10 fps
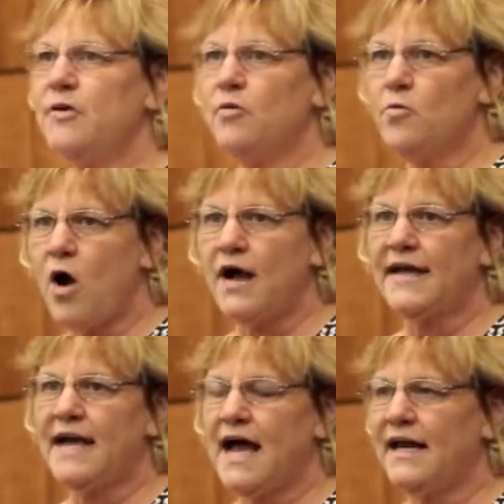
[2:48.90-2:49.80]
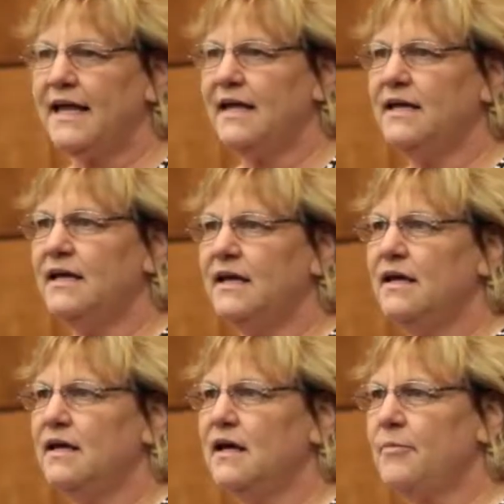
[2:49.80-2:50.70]
And we were walking on it, and
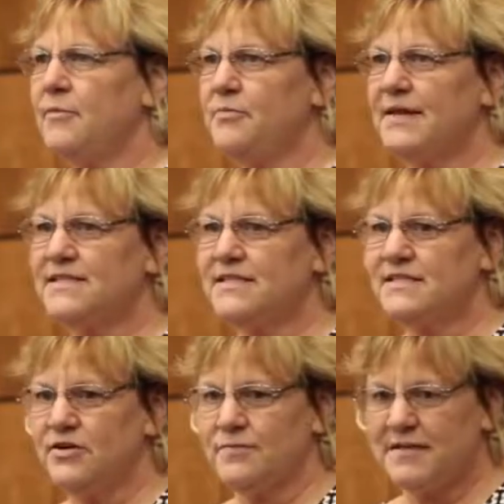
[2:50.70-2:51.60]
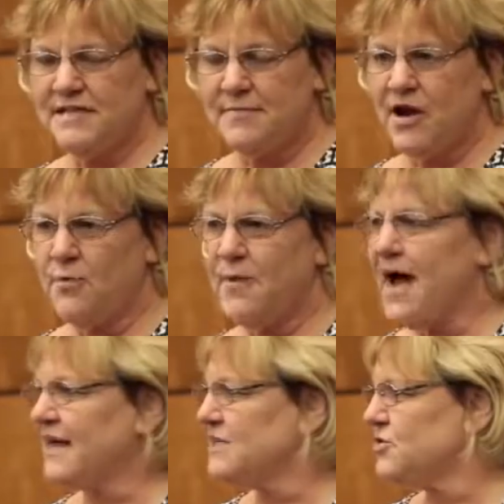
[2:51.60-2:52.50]
a couple of places there had been some air
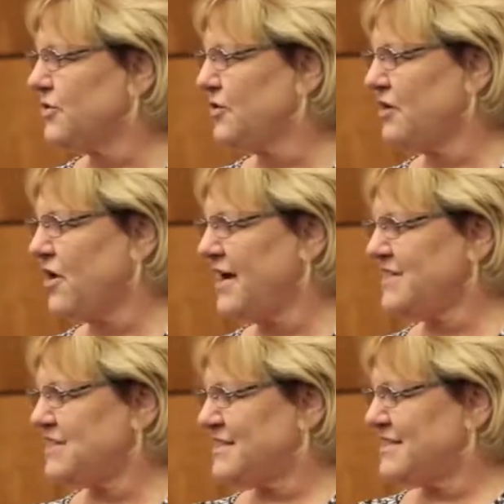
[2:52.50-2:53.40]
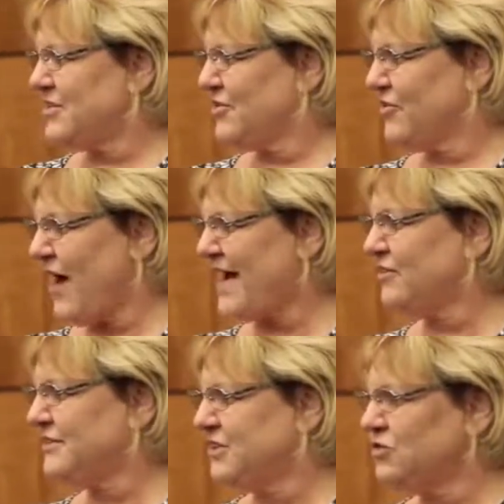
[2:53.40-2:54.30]
pockets, so the ice
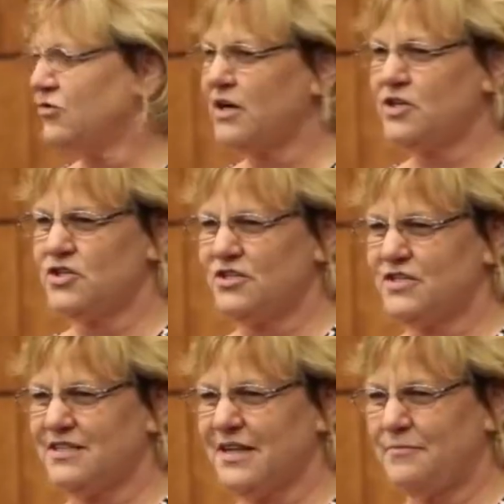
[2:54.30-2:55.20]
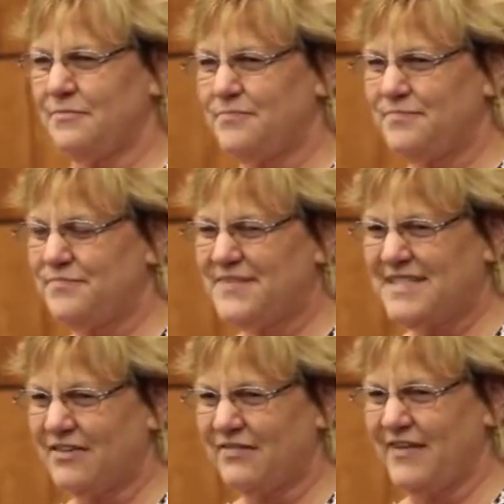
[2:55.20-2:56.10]
crackled and crunched, just like
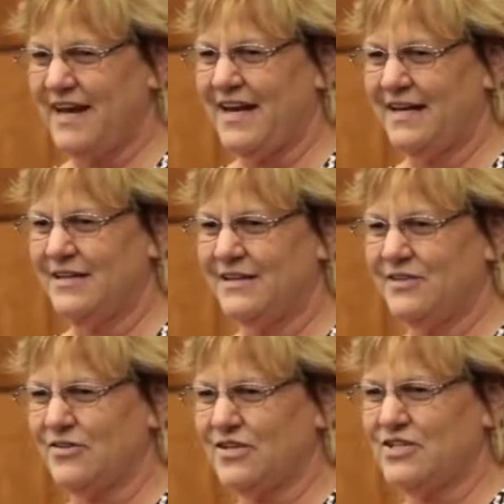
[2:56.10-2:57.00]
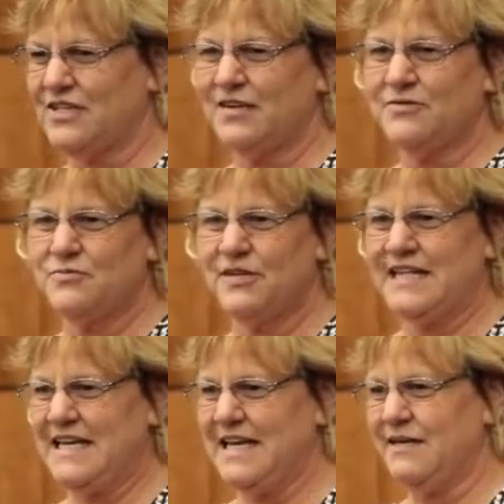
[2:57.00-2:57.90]
cellophane, and crunched, and it was
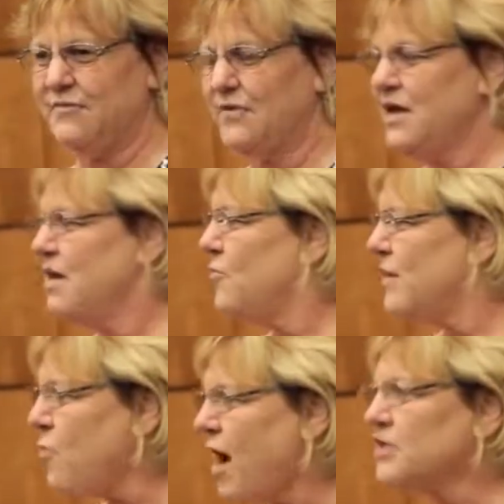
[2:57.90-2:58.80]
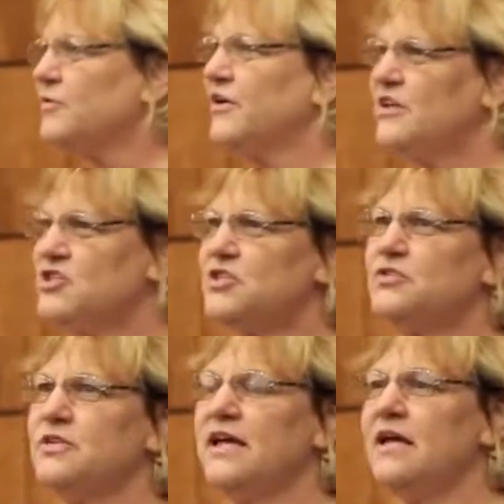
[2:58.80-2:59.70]
really neat. And we walked very
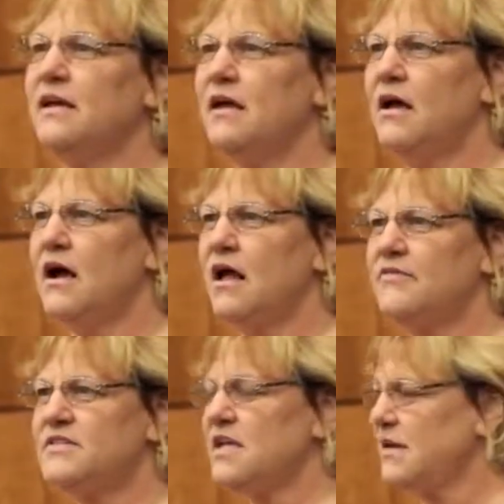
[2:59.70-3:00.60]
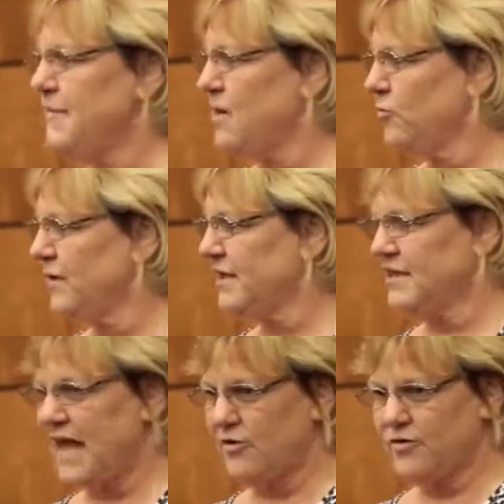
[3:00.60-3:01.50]
gingerly, and all of a sudden it made a really